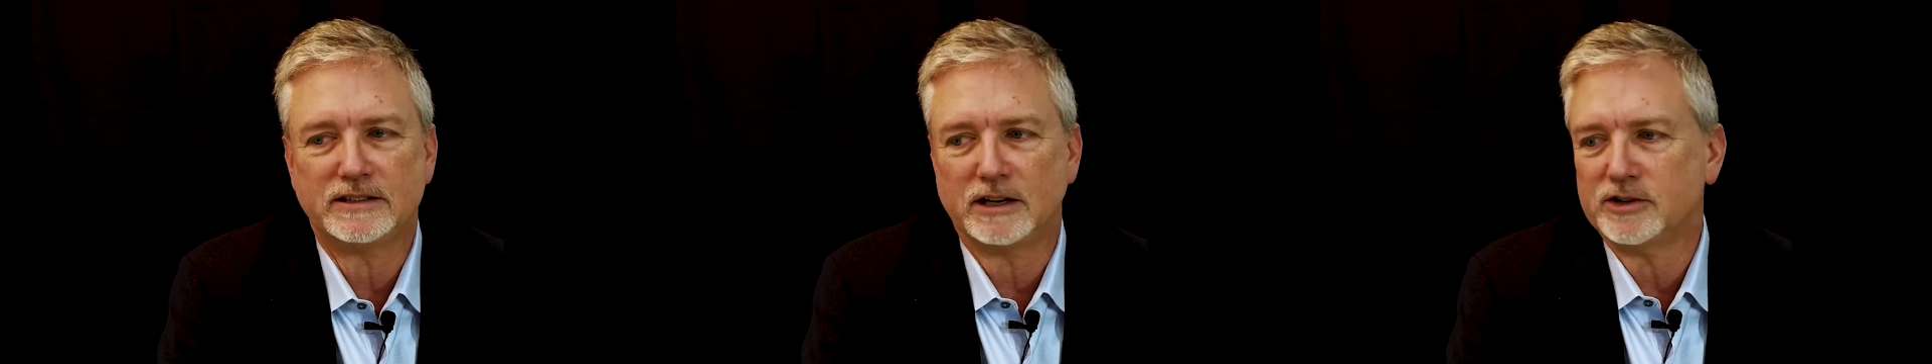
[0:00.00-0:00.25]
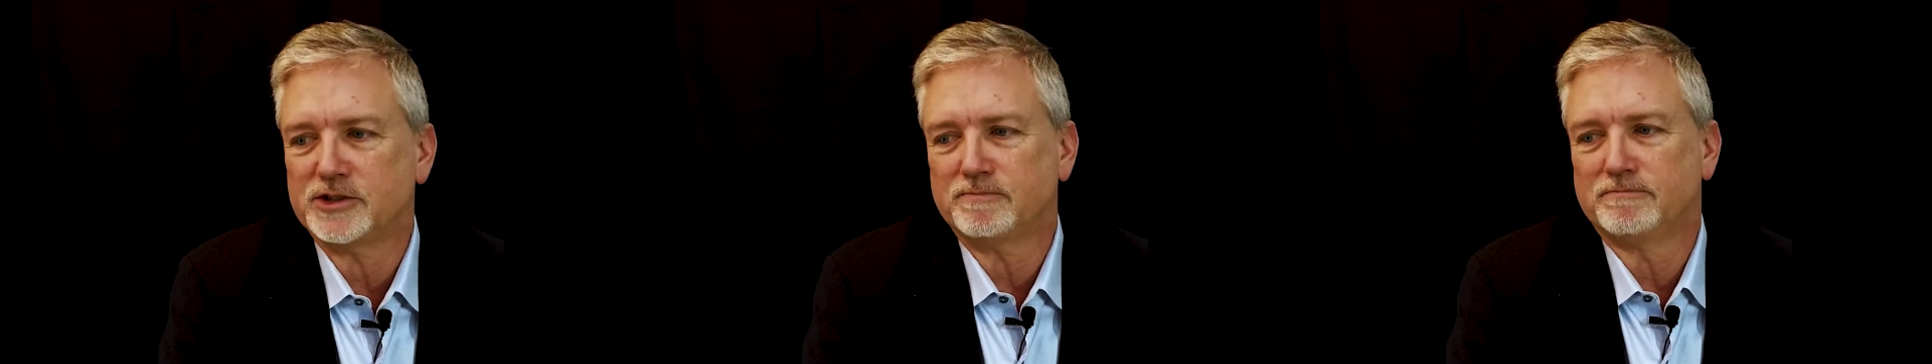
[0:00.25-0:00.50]

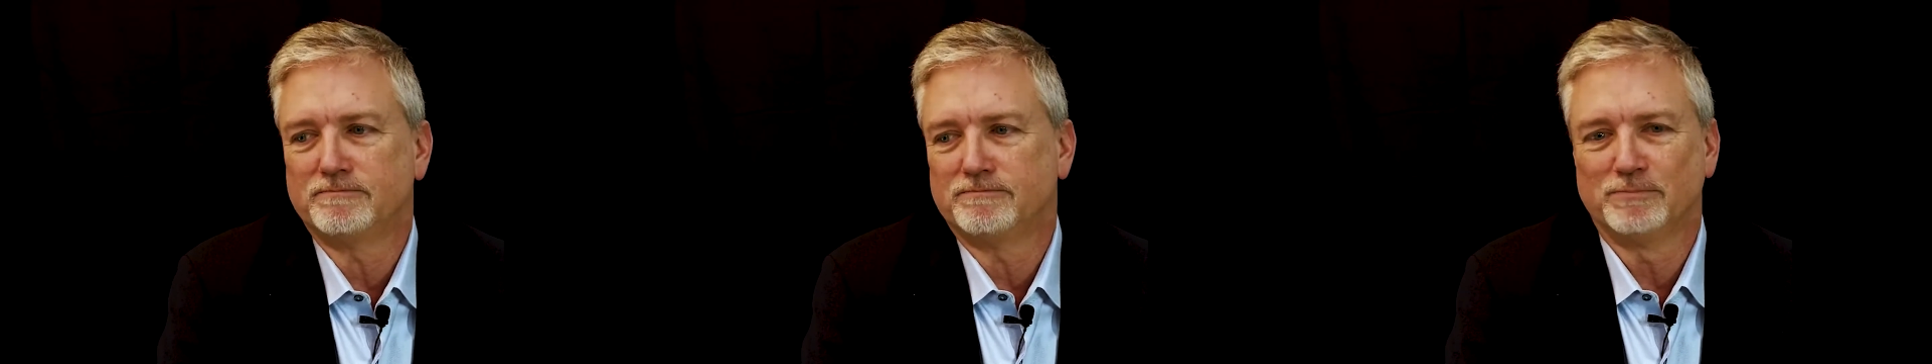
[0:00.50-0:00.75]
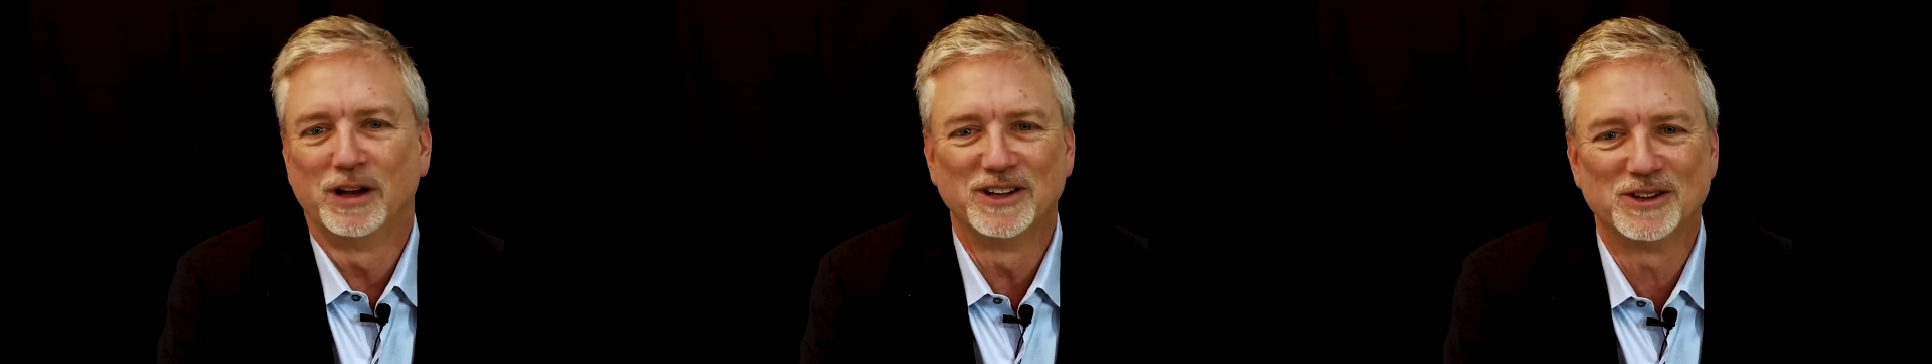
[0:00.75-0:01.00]

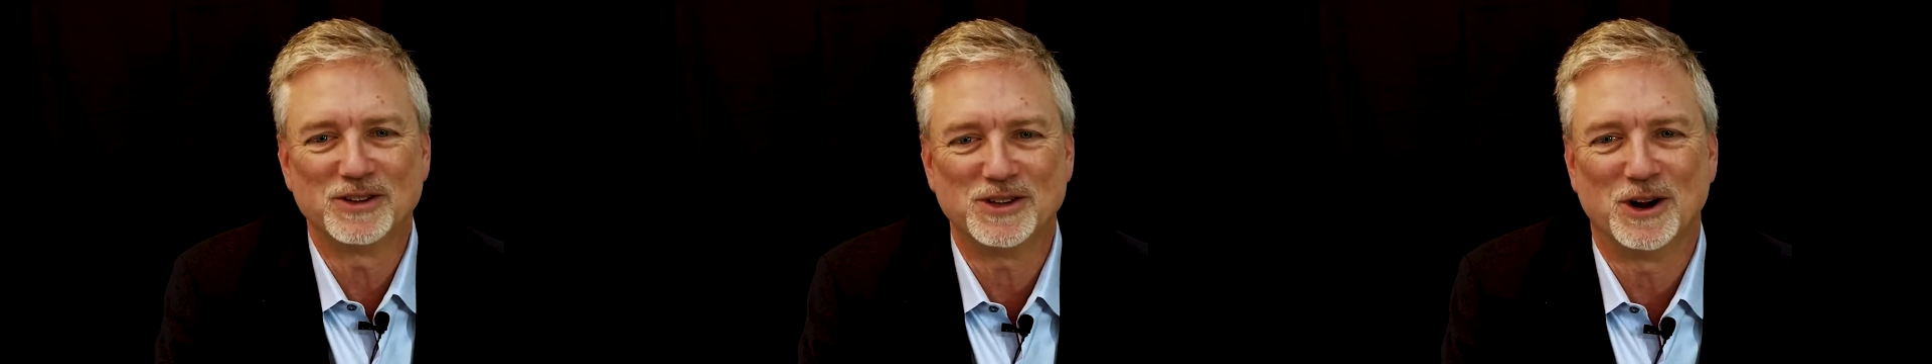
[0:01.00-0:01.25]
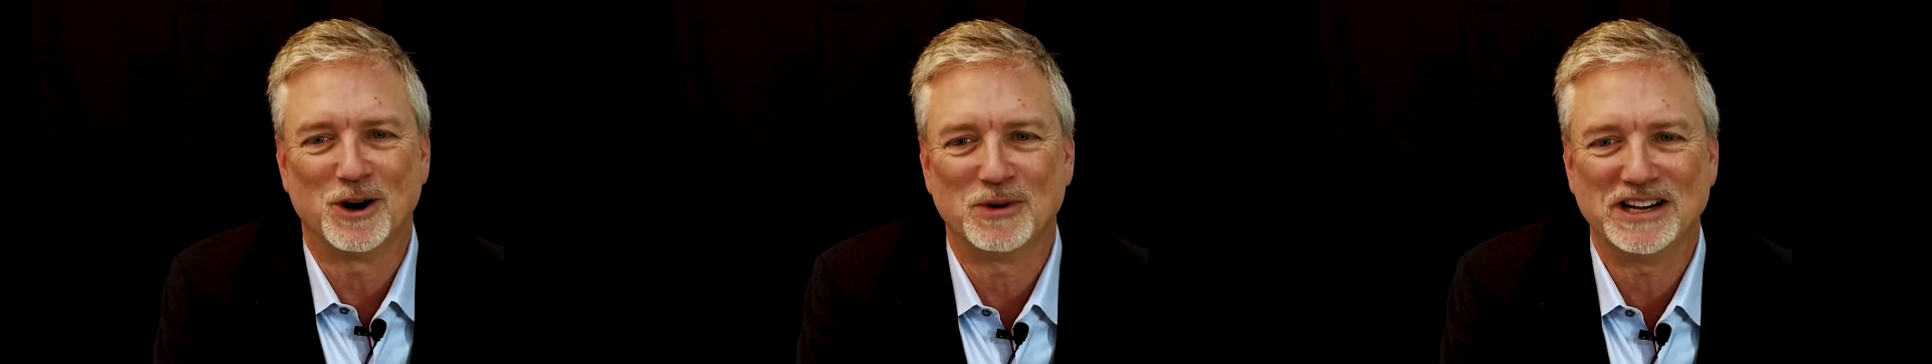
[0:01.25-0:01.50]

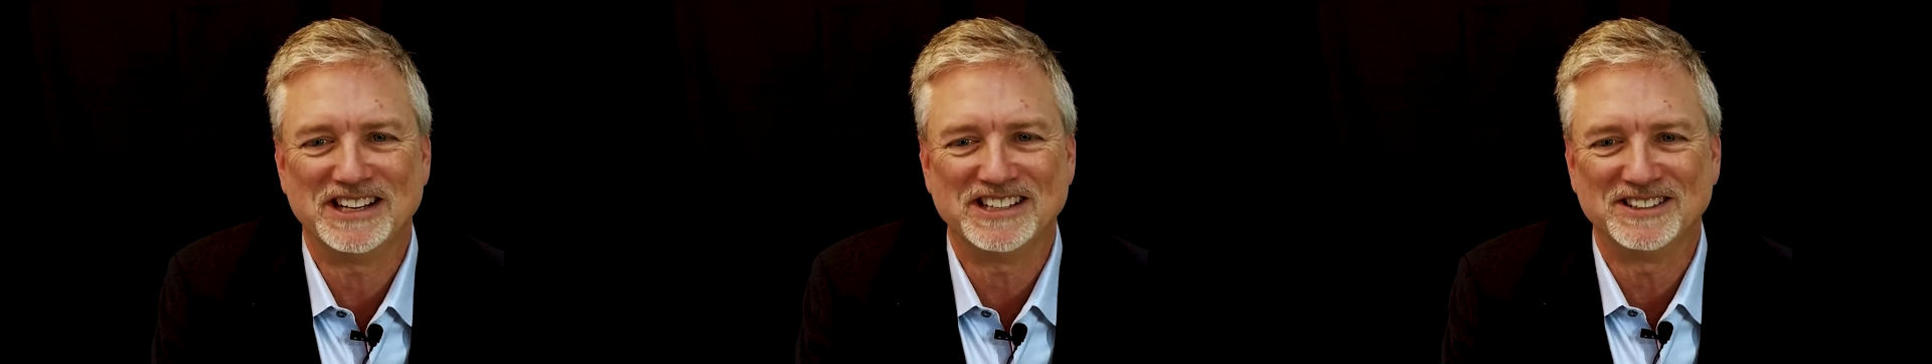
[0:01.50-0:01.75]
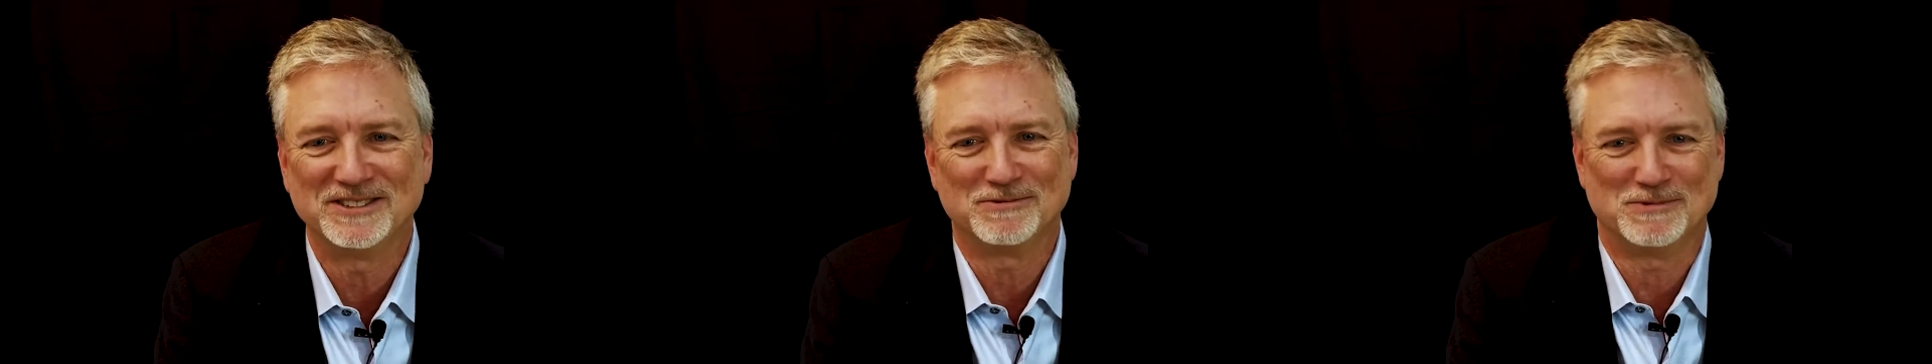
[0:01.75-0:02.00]
We
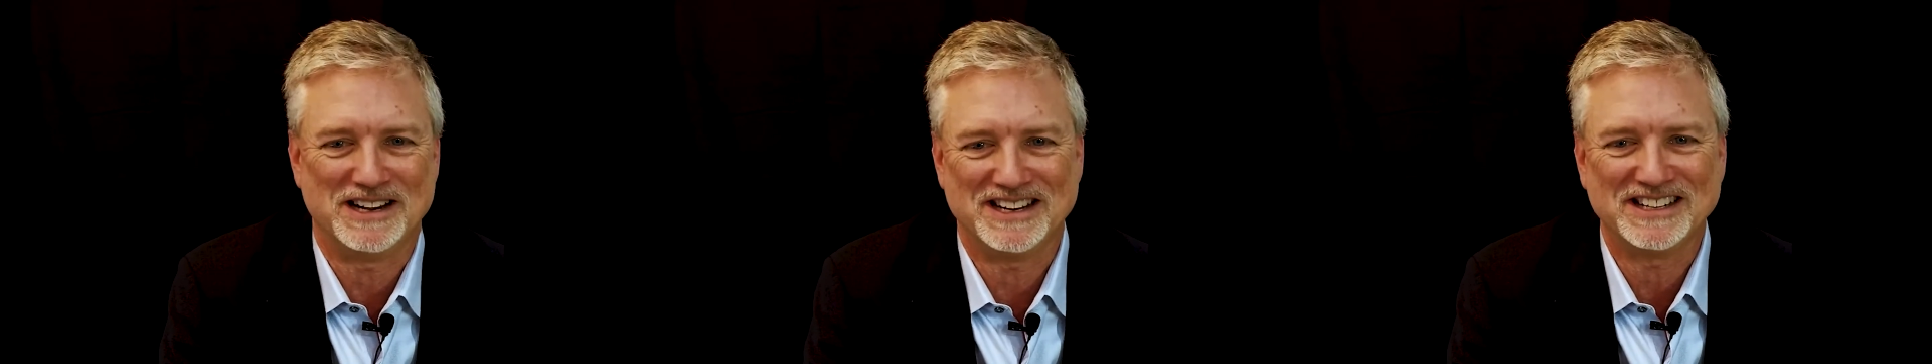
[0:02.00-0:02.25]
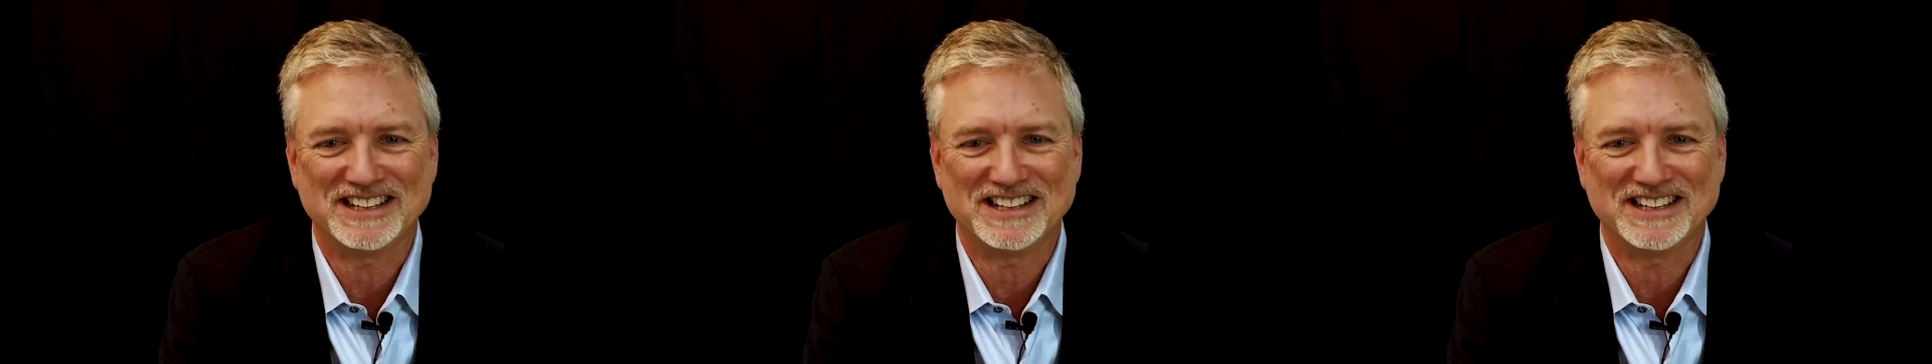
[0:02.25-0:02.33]
didn't